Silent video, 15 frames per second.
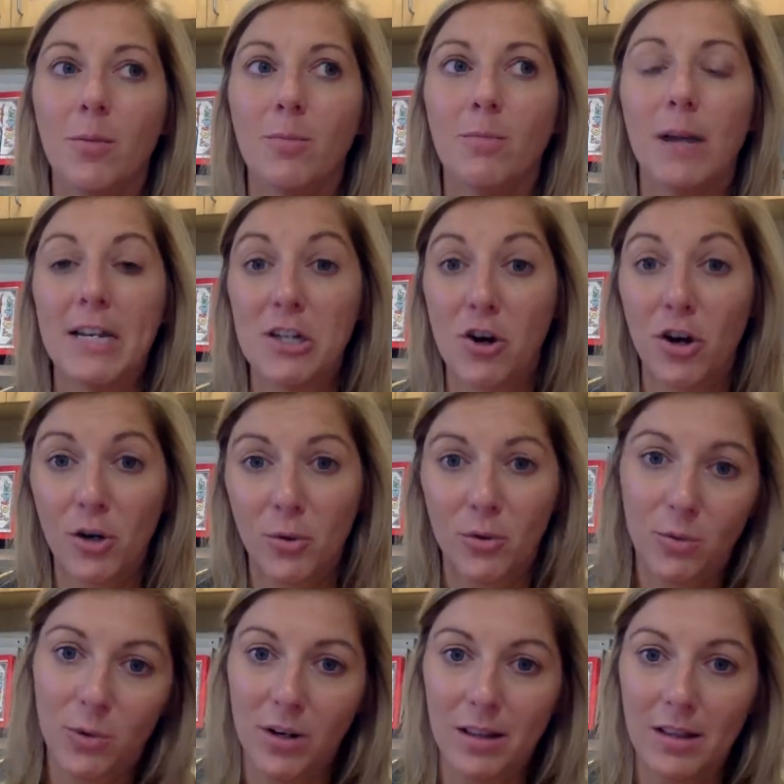my daughter was
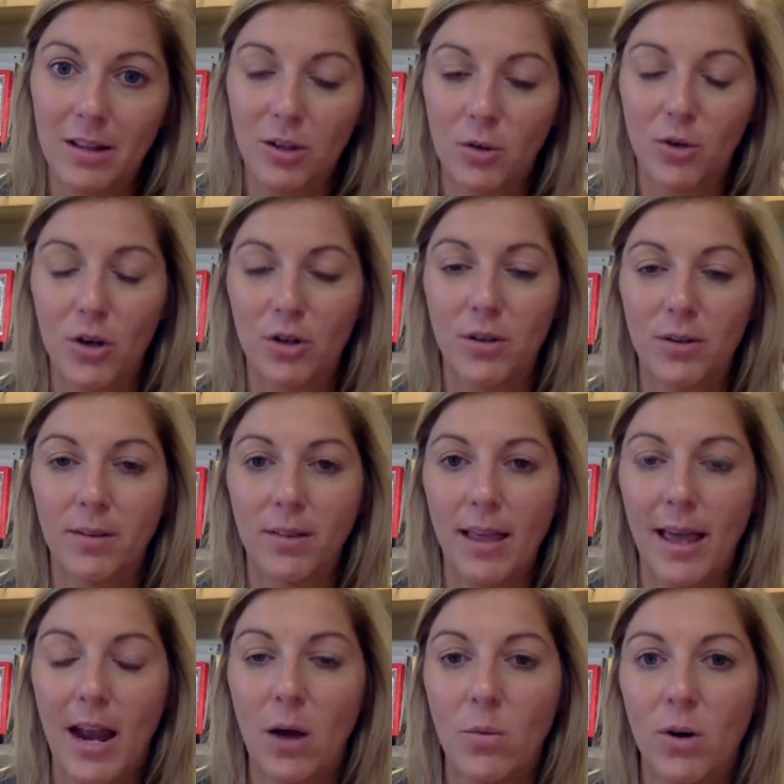one of the little girls
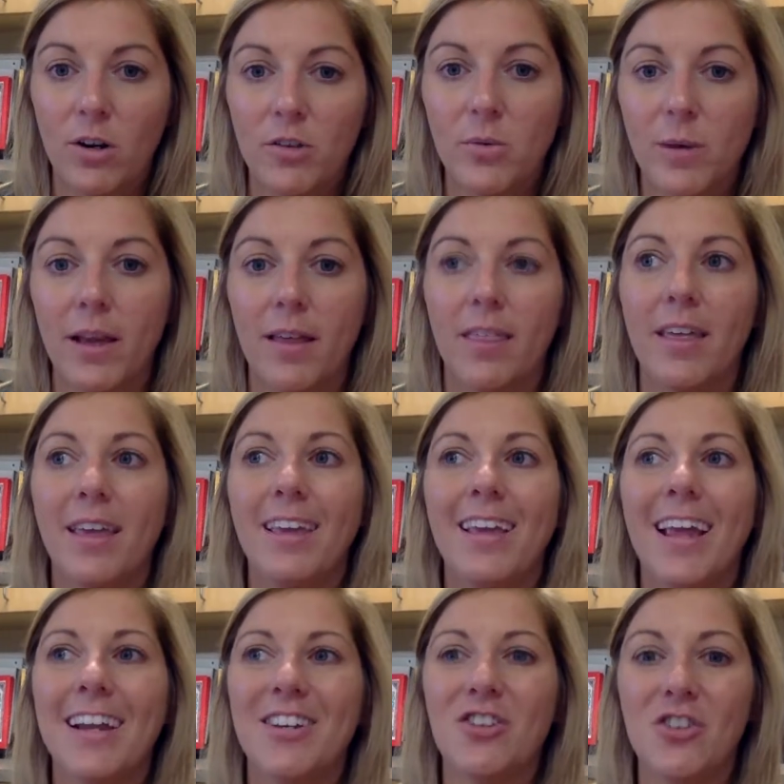that I worked with,
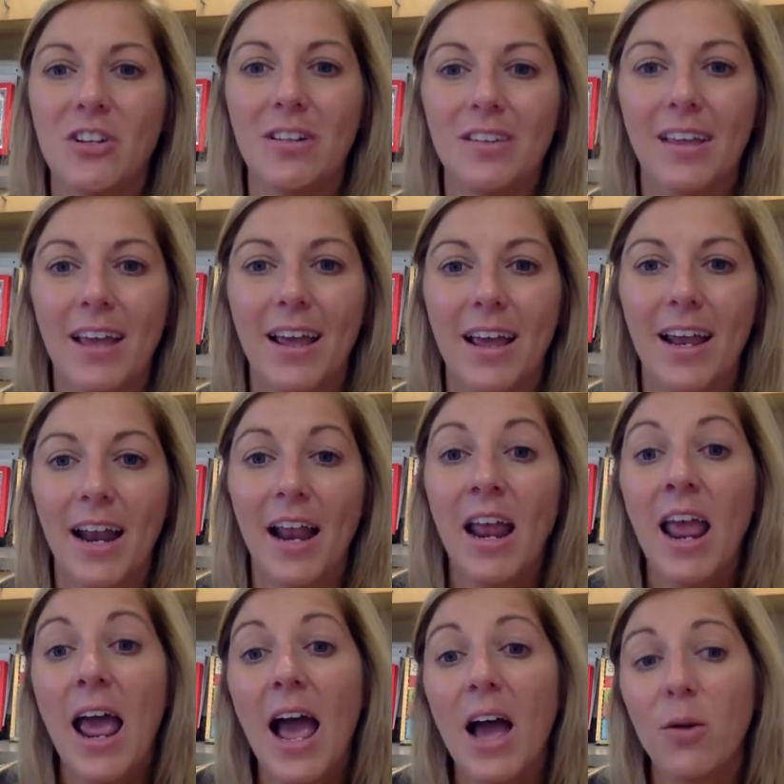and she said,
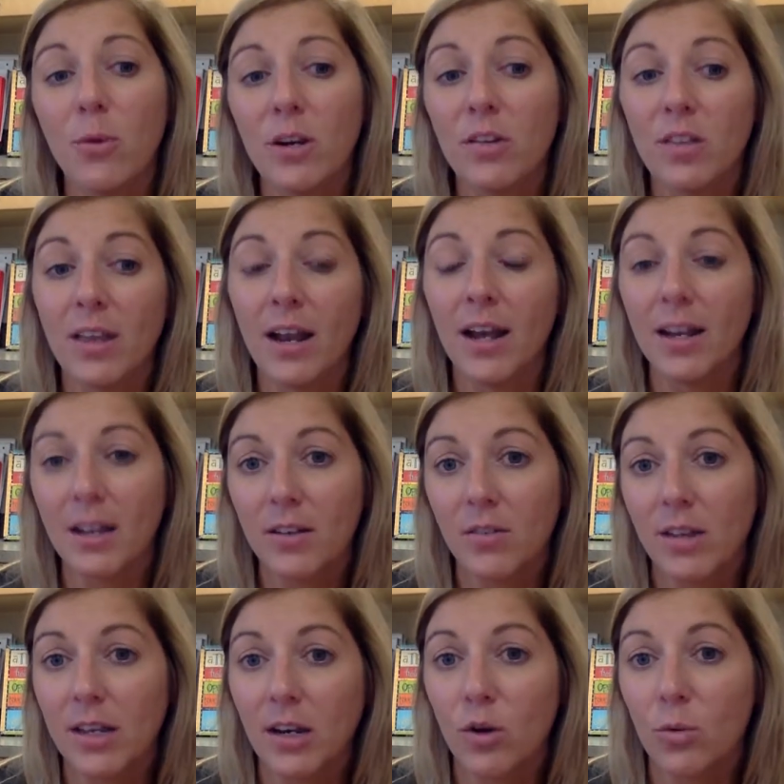I wish that I could have
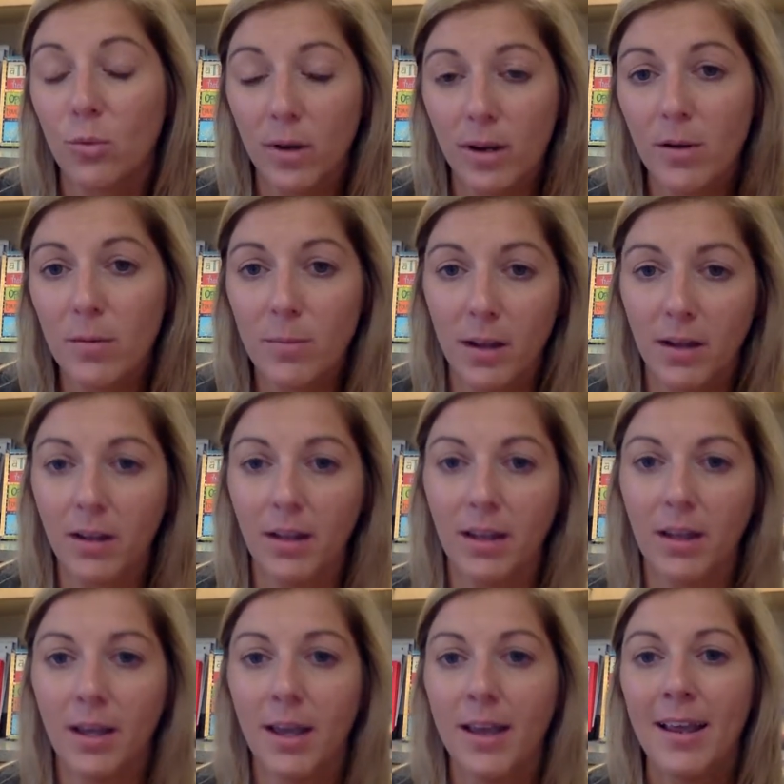seen a real
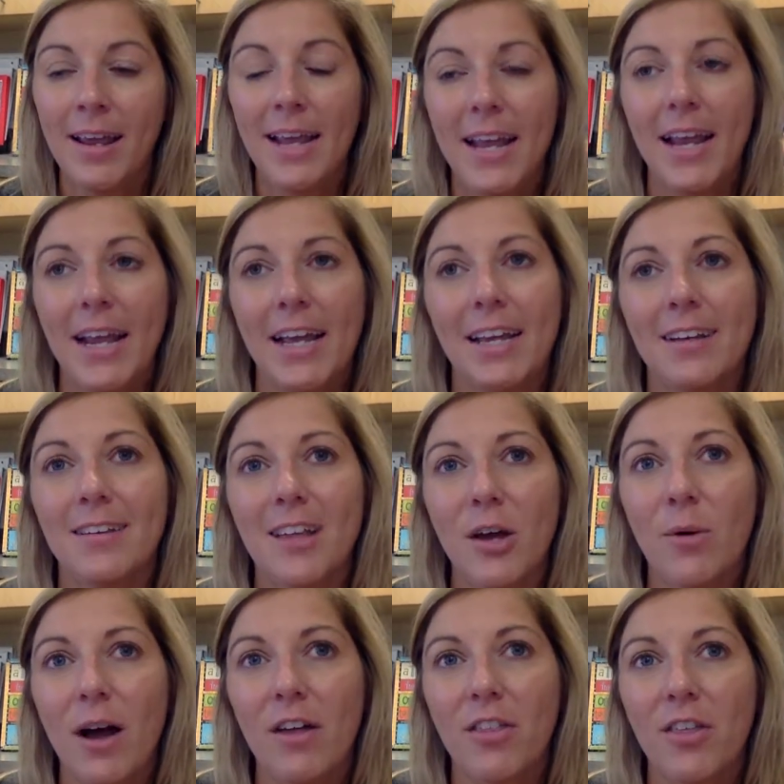monkey. And so
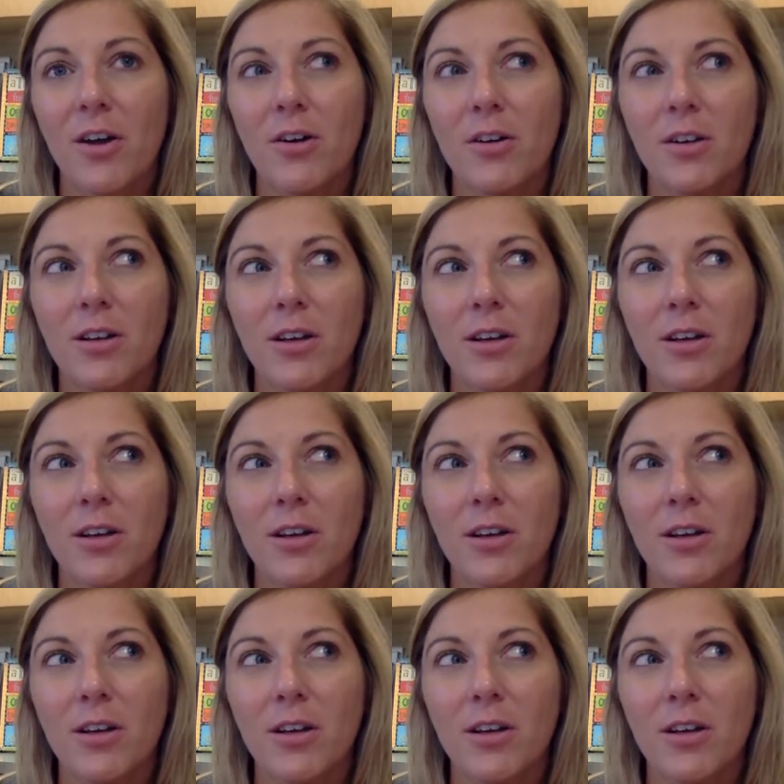I thought,